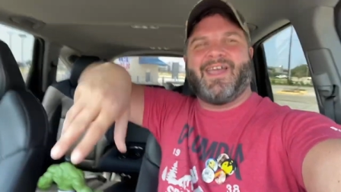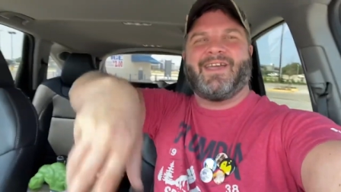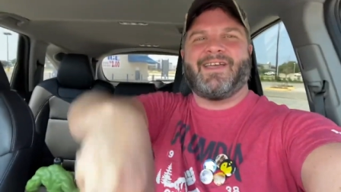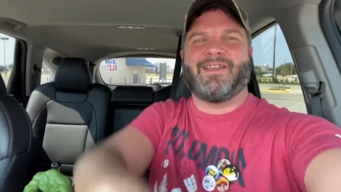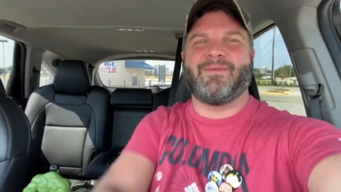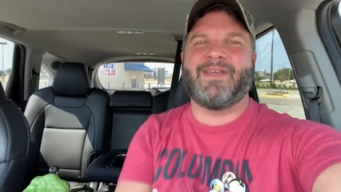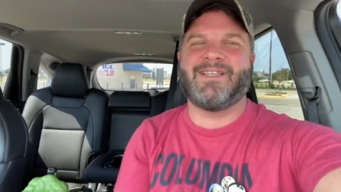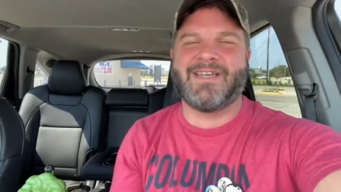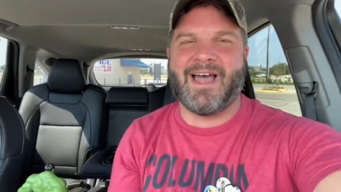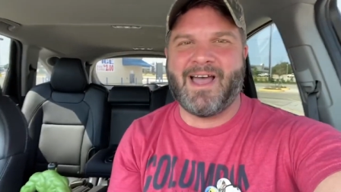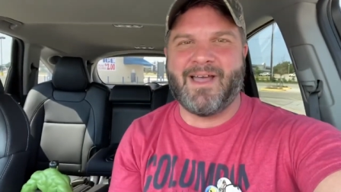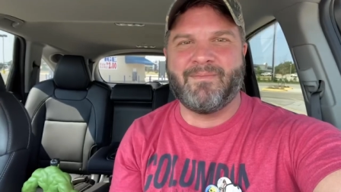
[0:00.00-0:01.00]
In the
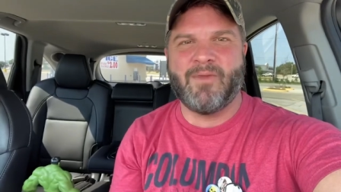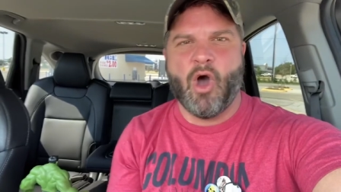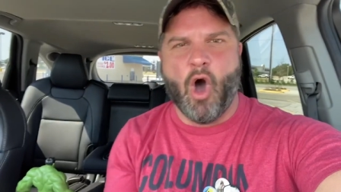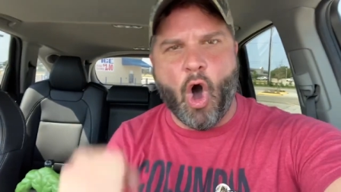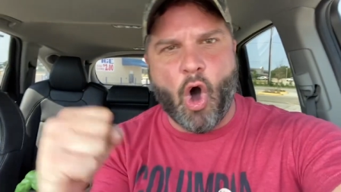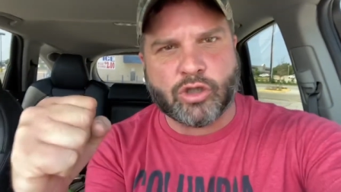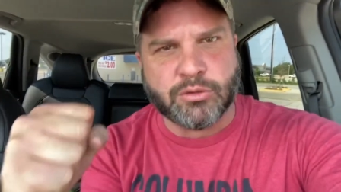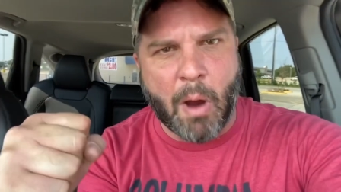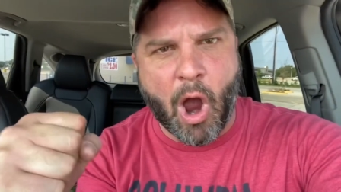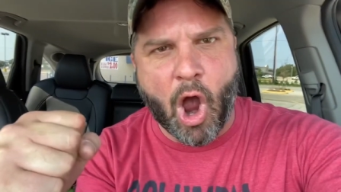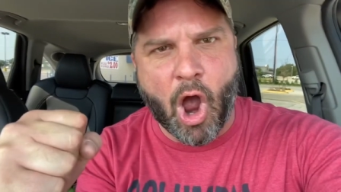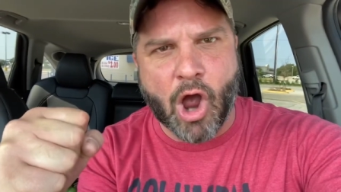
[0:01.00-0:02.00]
meantime, Hulk
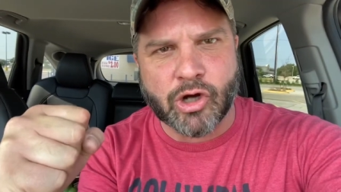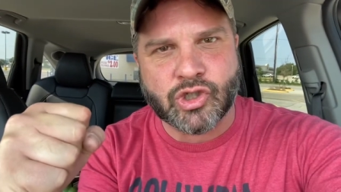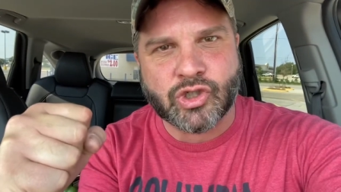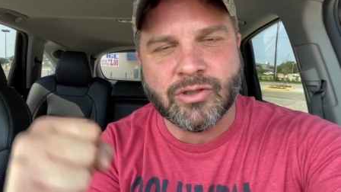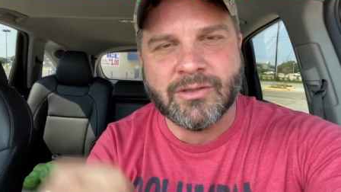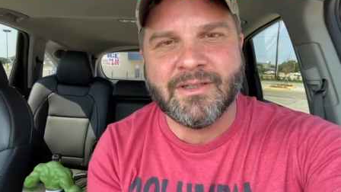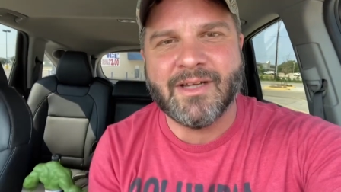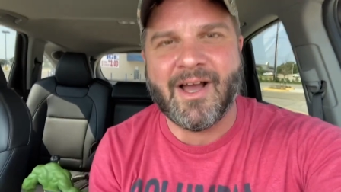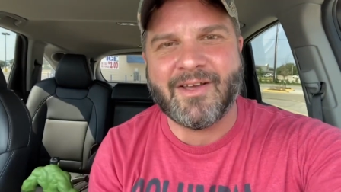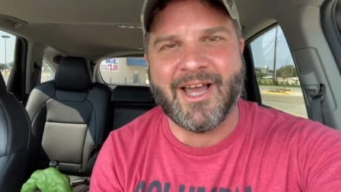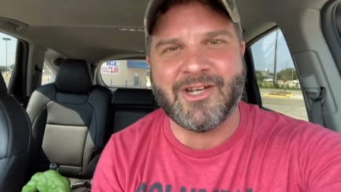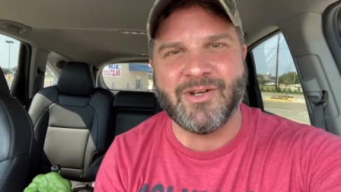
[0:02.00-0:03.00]
Smash! I'll
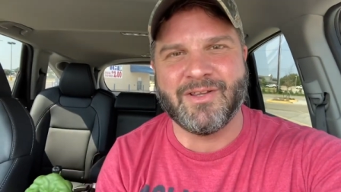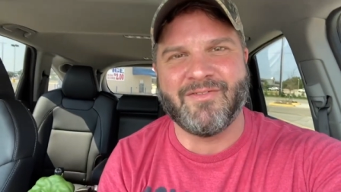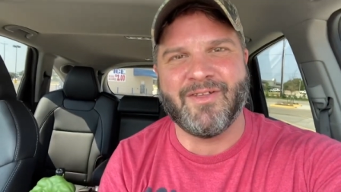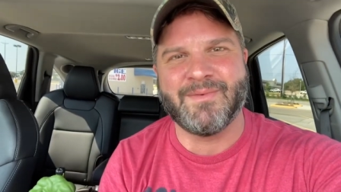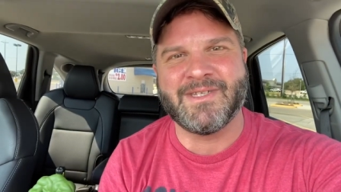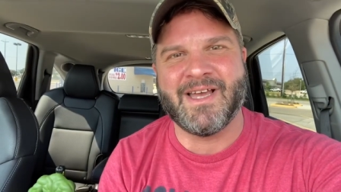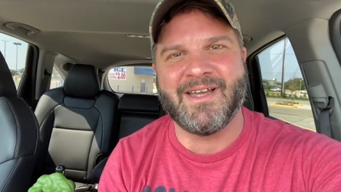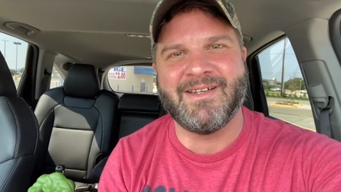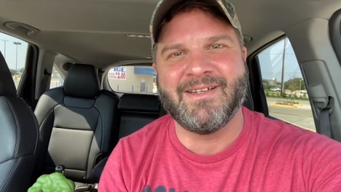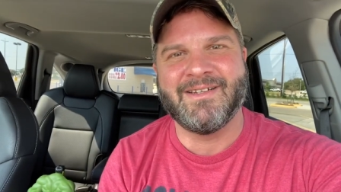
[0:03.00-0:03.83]
catch you on the flip side.